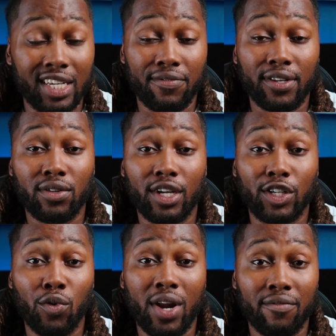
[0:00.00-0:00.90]
even though they
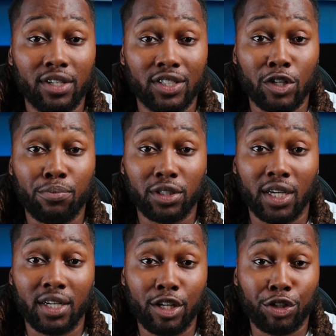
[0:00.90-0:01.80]
don't have a
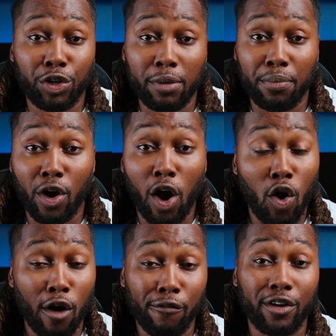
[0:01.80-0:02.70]
0% intro APR
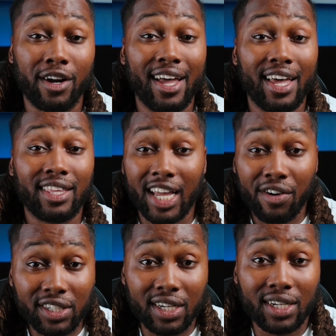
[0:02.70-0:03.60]
offer, they're
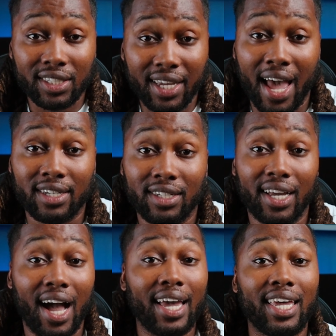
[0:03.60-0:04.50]
as good as cash.
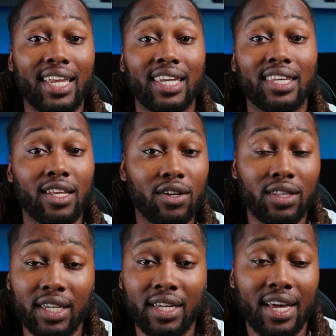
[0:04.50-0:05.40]
Like, I can
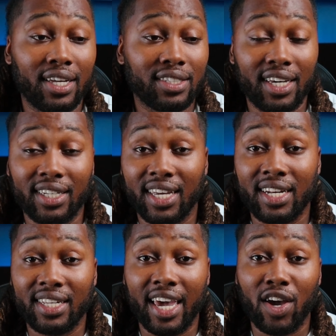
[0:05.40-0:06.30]
literally take
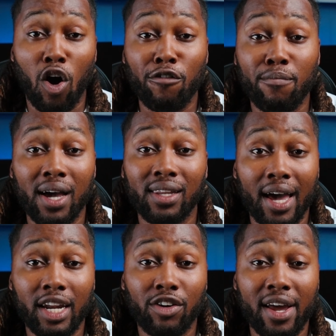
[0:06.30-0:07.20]
$10K off my
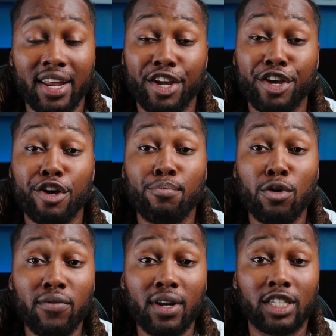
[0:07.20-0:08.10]
line of credit,
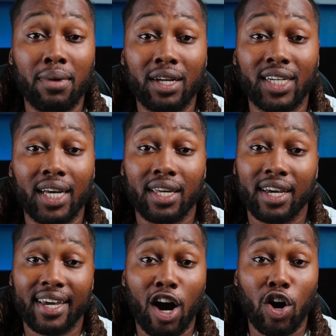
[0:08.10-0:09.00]
move it into my checking
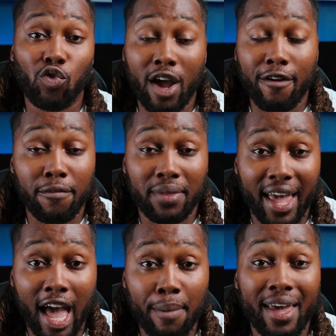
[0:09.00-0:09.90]
account right from the
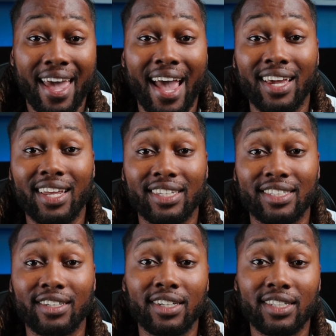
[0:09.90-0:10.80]
app, and it is
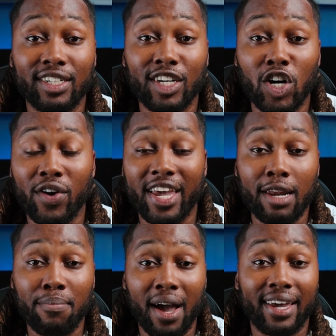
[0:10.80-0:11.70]
good to go
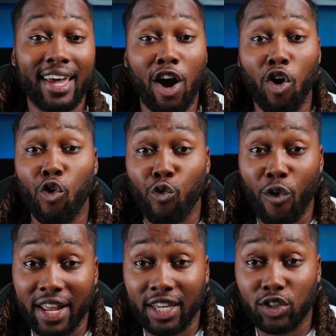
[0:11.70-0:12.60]
in my account,
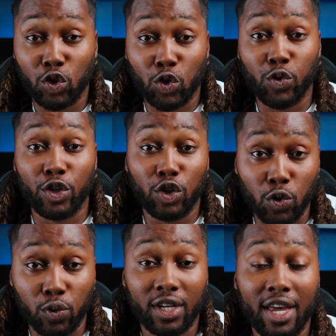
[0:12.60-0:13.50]
ready to
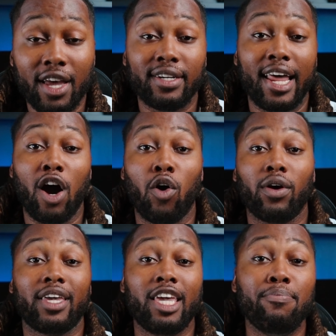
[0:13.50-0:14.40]
use. Now,
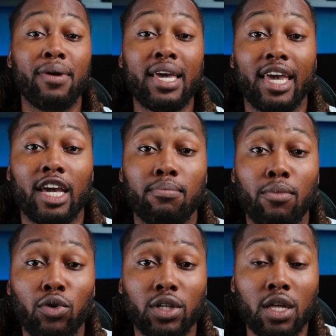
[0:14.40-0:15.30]
KeyBank and
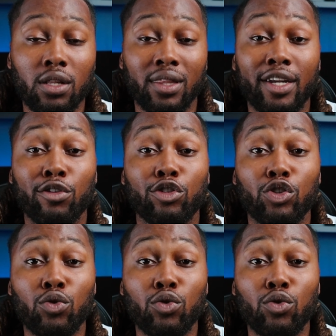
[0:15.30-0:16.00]
most other lenders